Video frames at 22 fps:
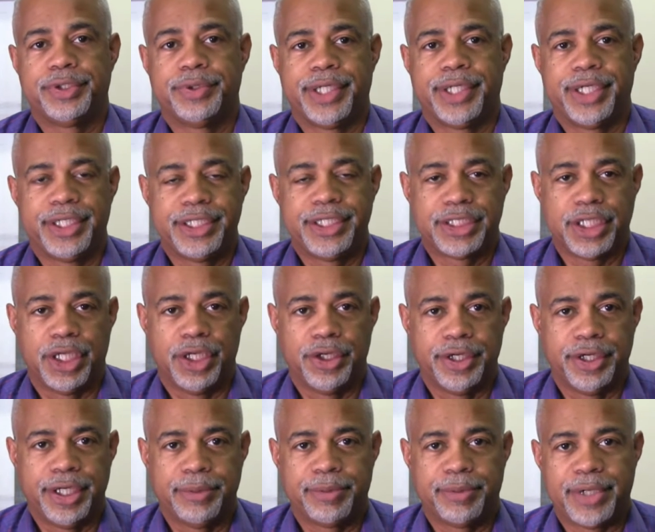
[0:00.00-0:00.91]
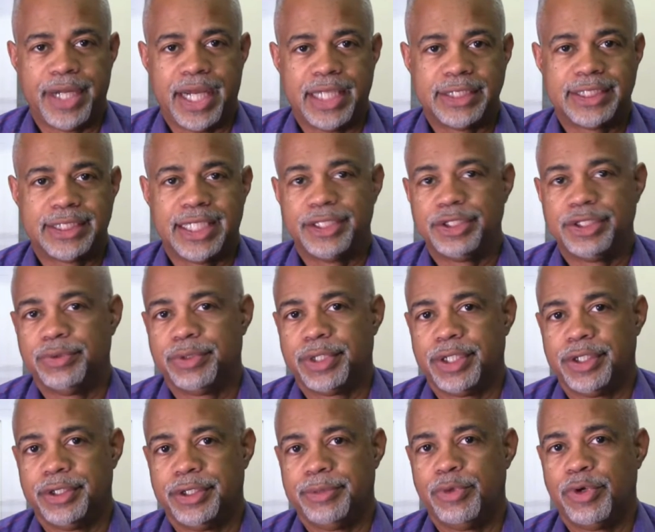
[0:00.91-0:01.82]
it's a learning process. You want to
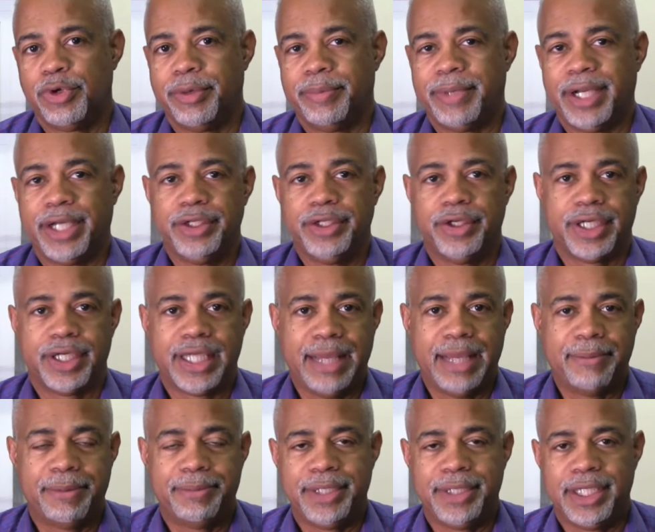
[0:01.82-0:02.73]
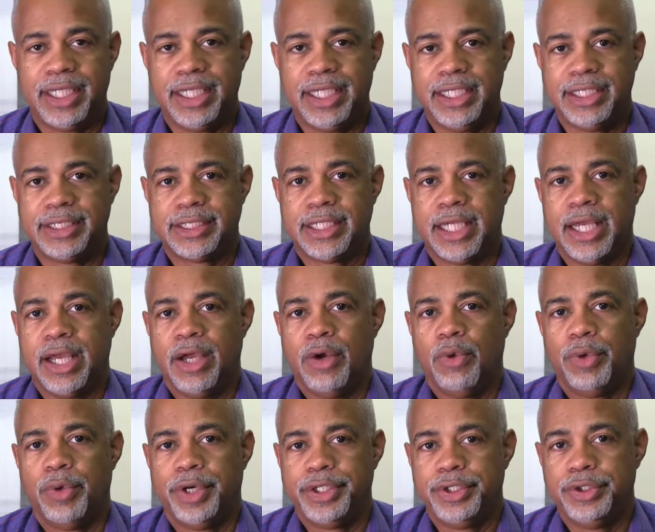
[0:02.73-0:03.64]
learn more about your capabilities,
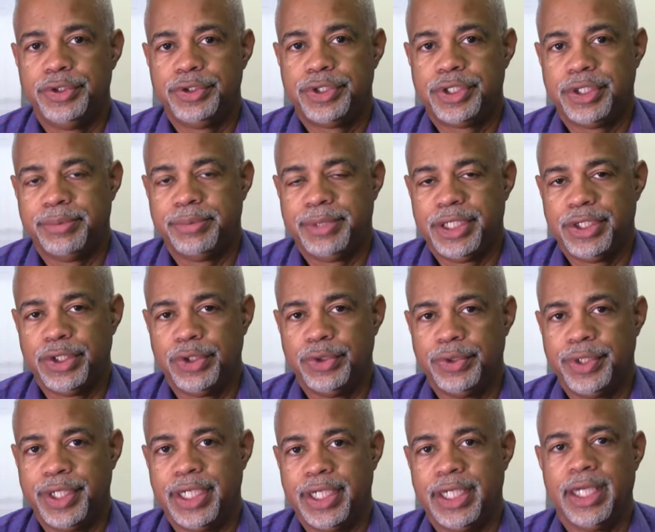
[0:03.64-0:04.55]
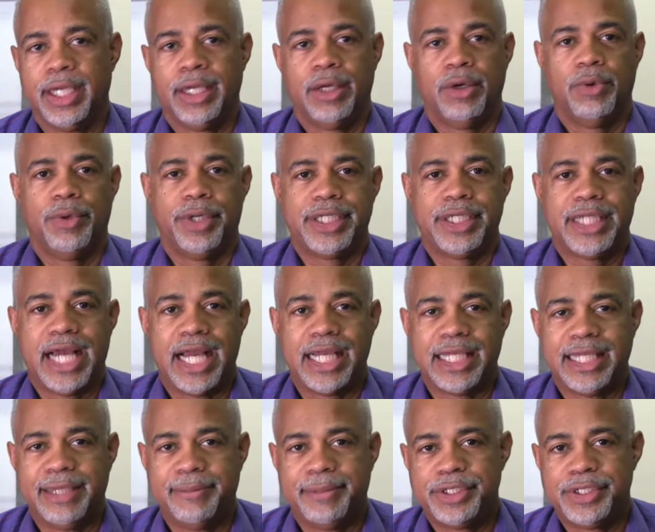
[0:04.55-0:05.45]
what you should be doing, what
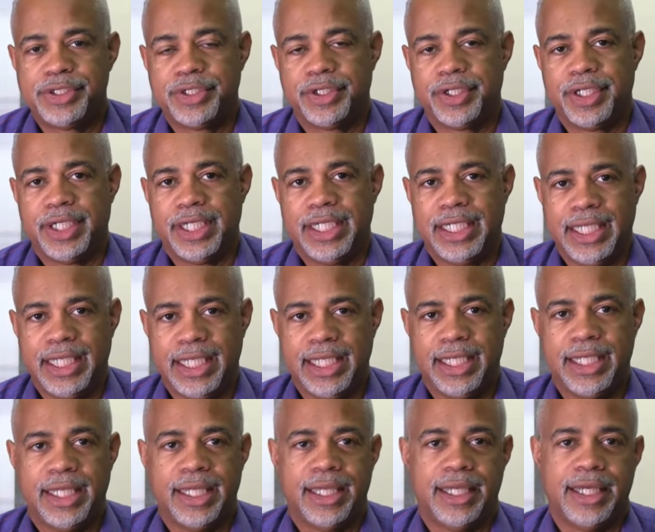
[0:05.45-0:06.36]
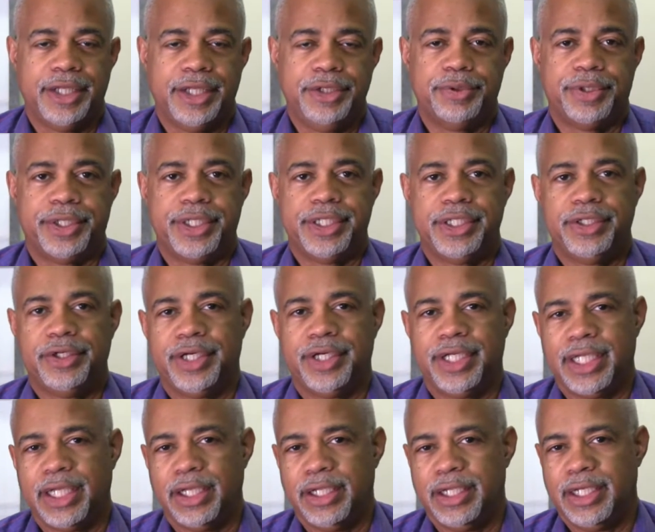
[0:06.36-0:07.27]
documents you're going to need, and you're
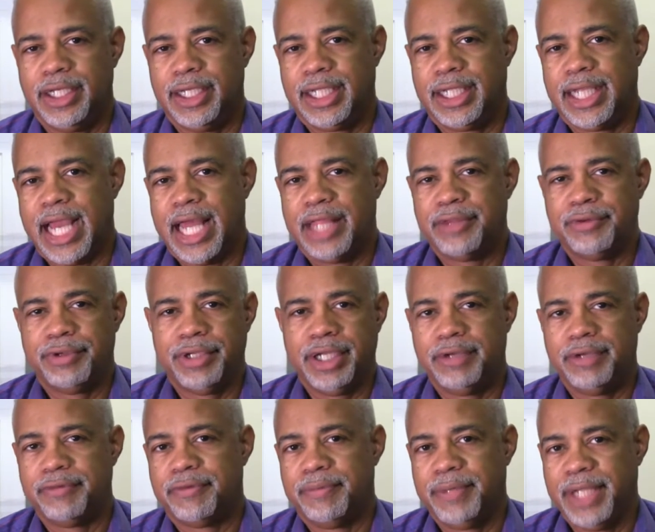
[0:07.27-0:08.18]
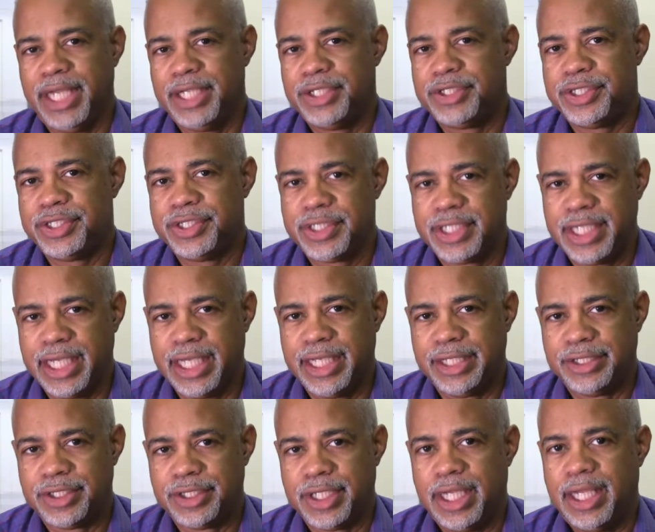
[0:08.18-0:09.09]
in the gathering information
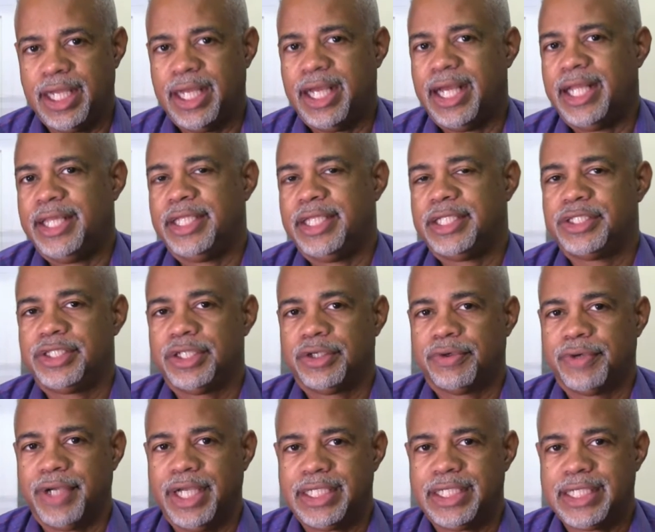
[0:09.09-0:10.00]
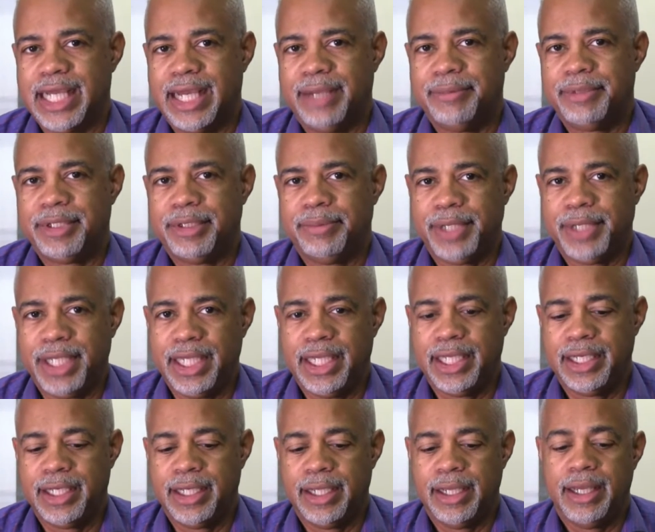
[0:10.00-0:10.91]
stage. And this is a great time to be
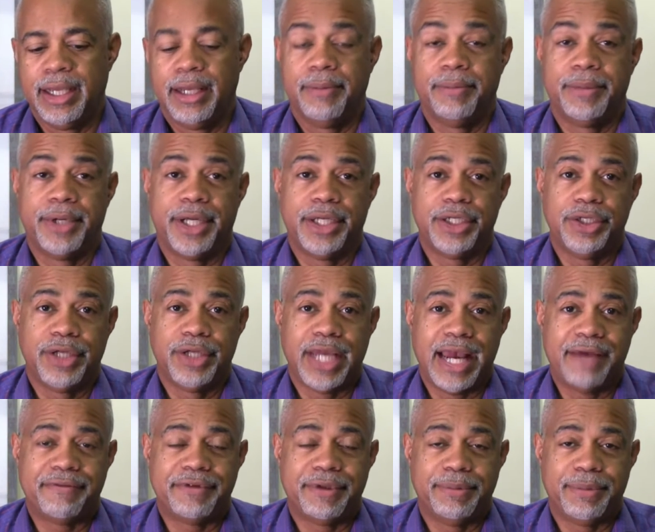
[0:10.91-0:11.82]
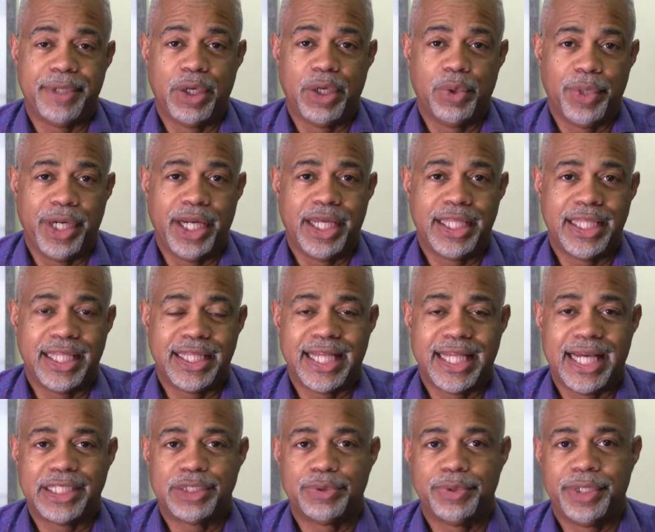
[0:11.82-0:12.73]
in, but you have to be aware that
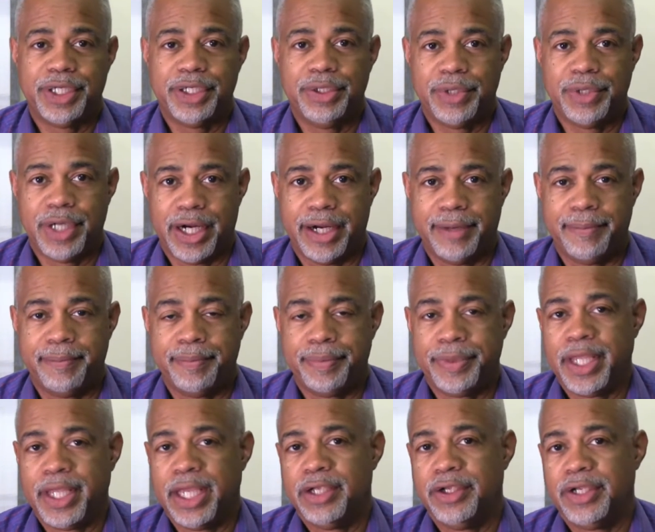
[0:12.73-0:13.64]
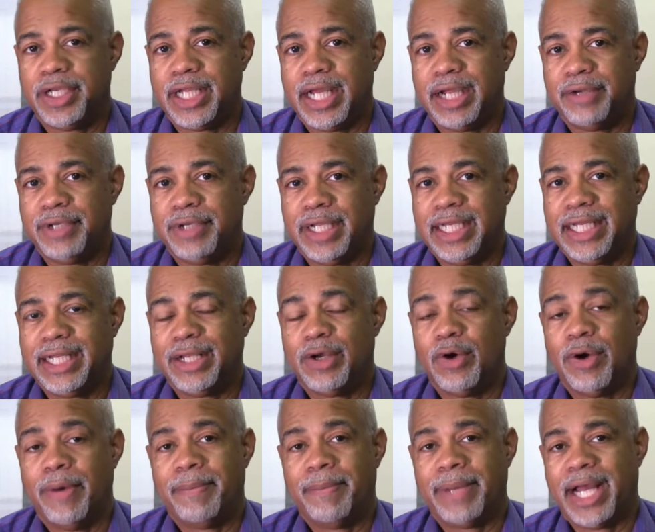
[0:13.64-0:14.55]
that's where you are. You're not ready to go
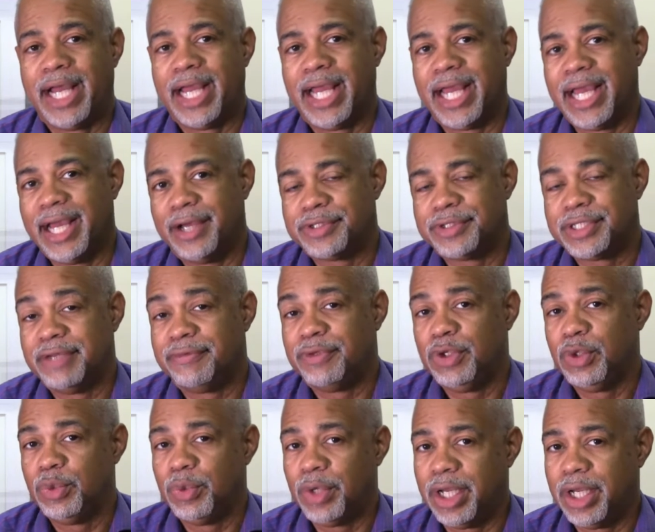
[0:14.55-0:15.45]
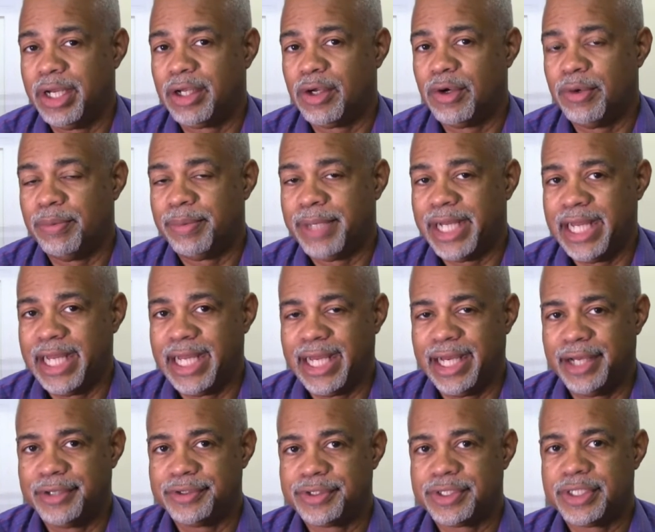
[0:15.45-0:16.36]
and buy a house. If you want to go buy a
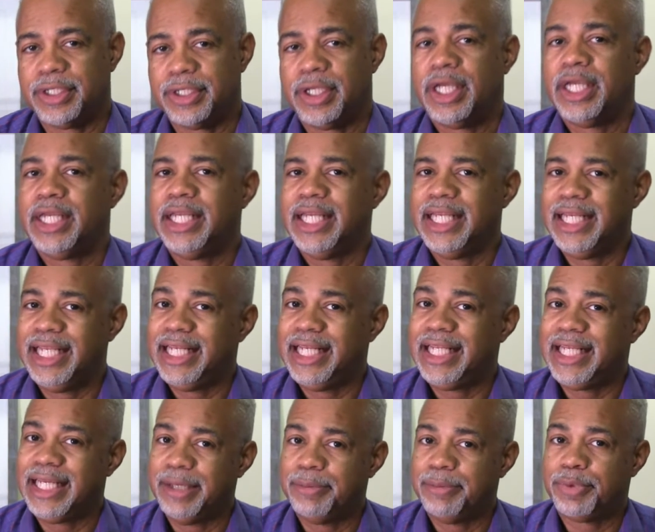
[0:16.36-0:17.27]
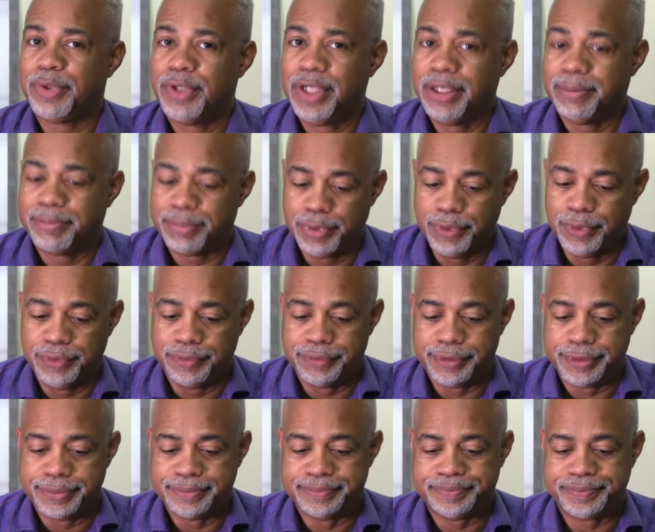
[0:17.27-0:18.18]
house, you need to get pre-approved.
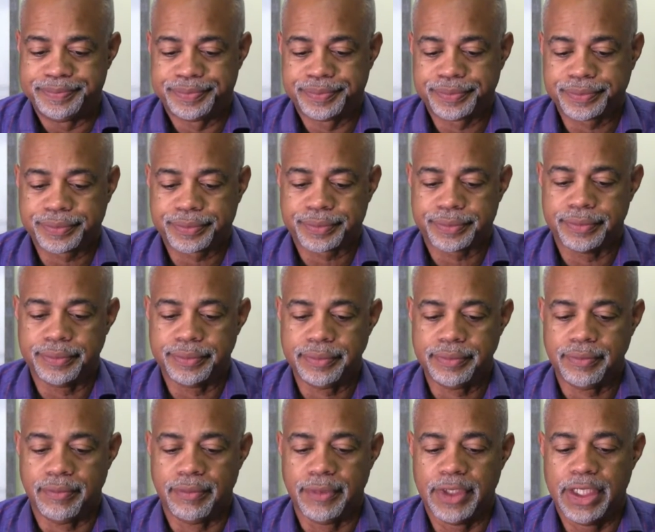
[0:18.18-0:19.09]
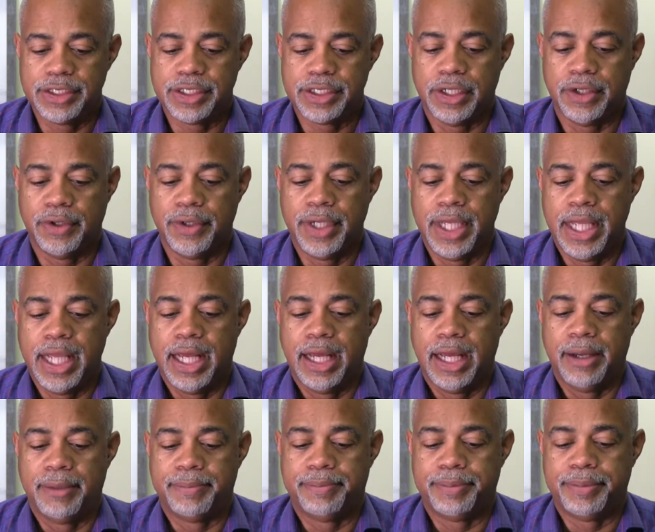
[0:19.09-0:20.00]
So
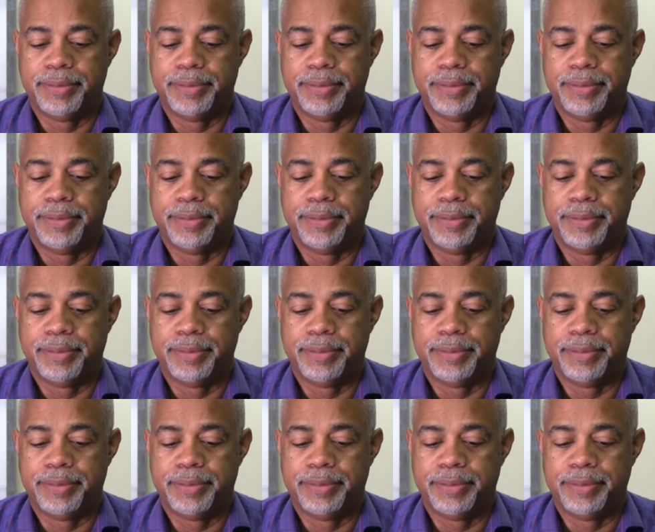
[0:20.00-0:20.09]
the